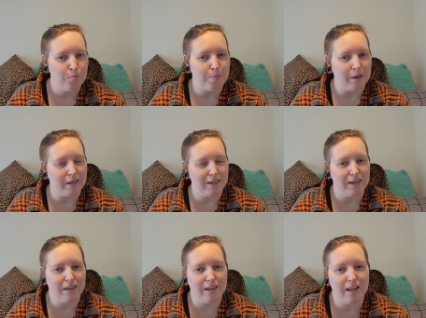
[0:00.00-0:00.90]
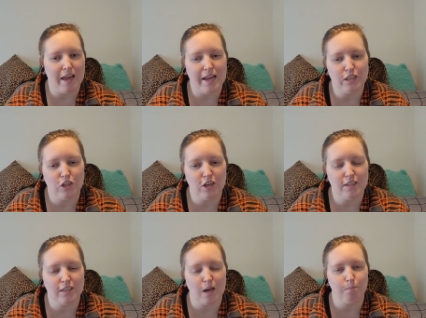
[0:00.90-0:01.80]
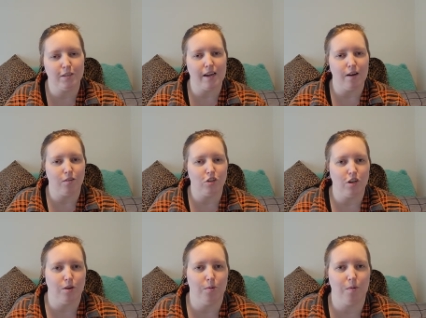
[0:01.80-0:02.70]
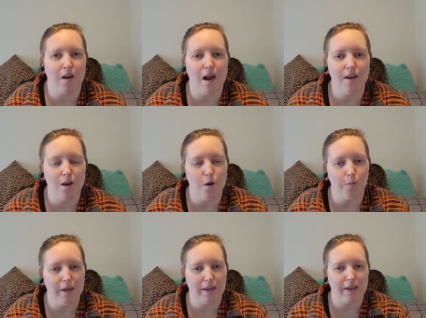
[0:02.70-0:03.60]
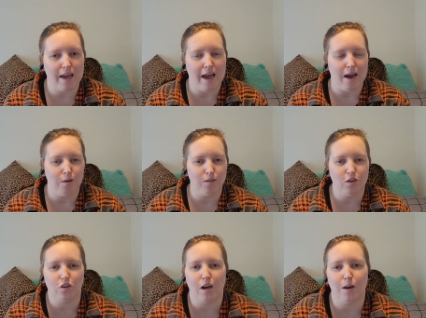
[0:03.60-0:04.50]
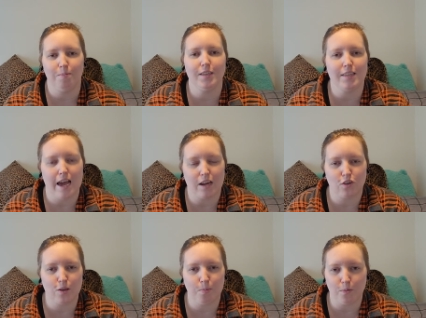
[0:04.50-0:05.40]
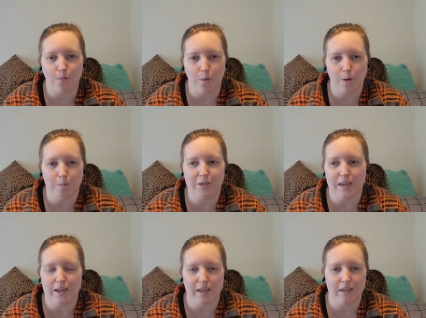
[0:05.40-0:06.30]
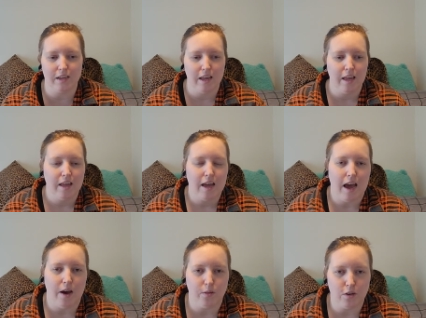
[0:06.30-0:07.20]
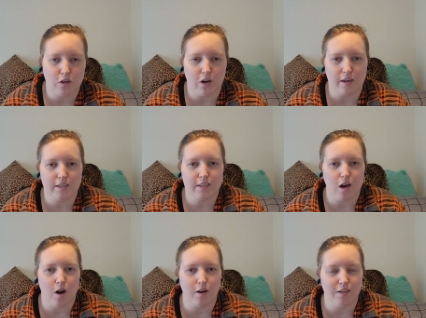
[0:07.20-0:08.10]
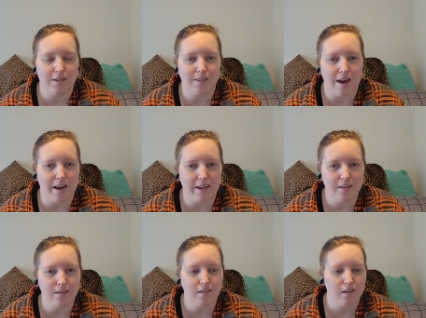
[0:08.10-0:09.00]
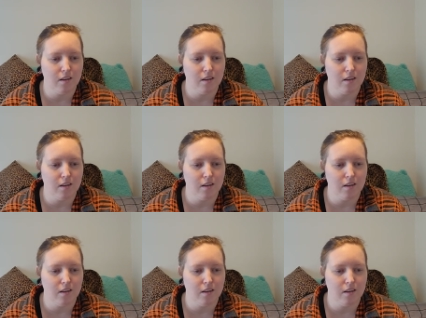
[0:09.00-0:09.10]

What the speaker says: But it just comes down to not knowing how the job is actually performed and how the trucks are designed.